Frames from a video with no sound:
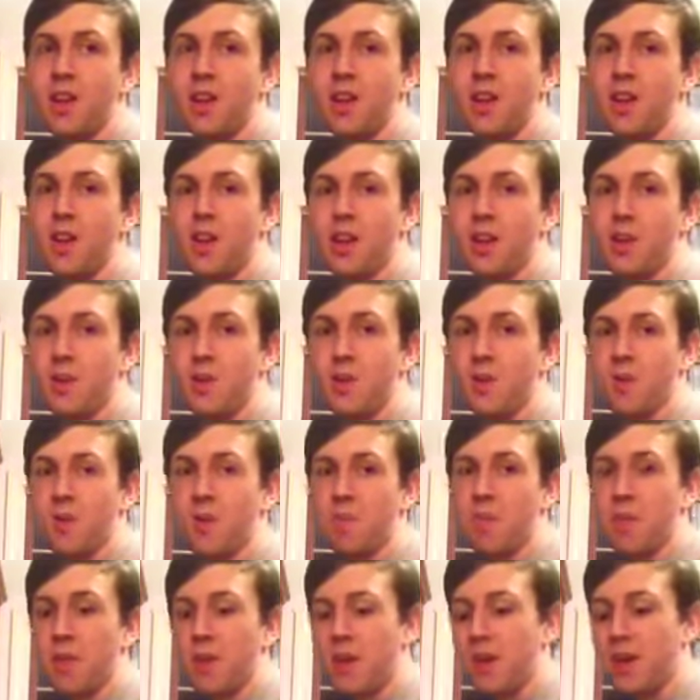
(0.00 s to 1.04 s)
Now,
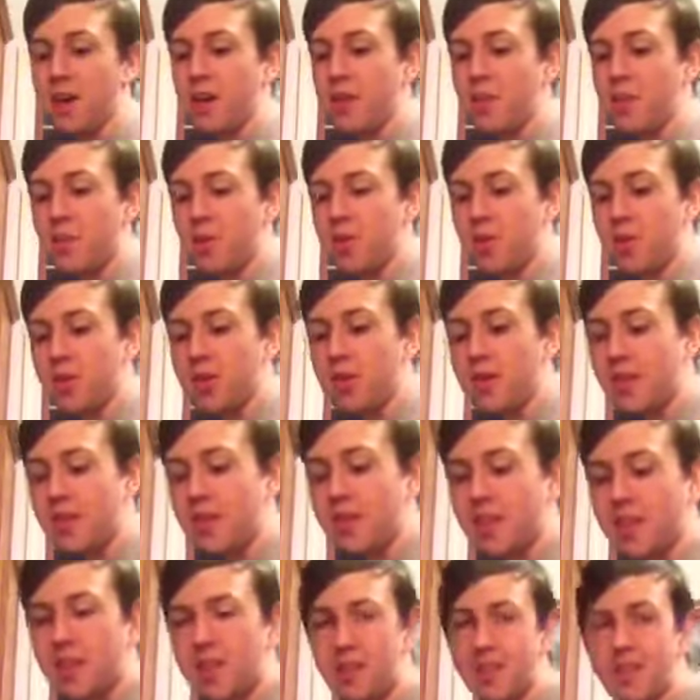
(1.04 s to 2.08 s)
I am already at
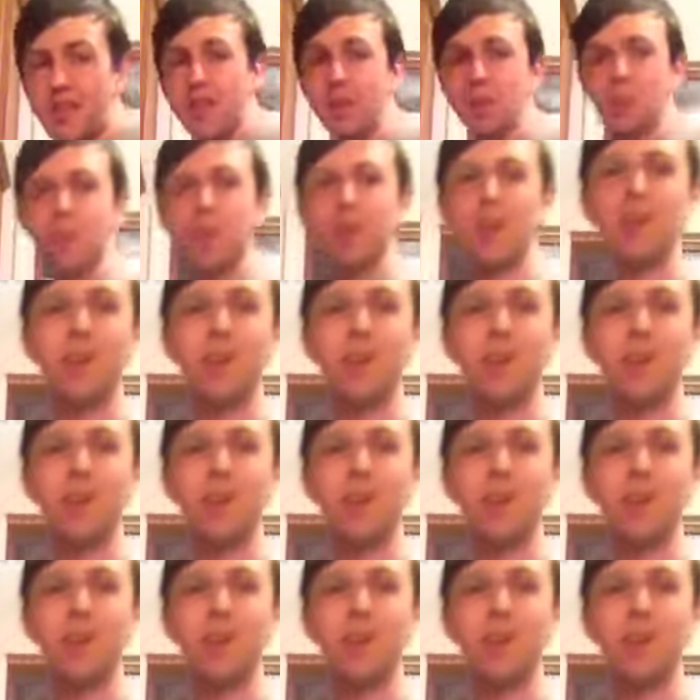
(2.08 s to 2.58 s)
that step,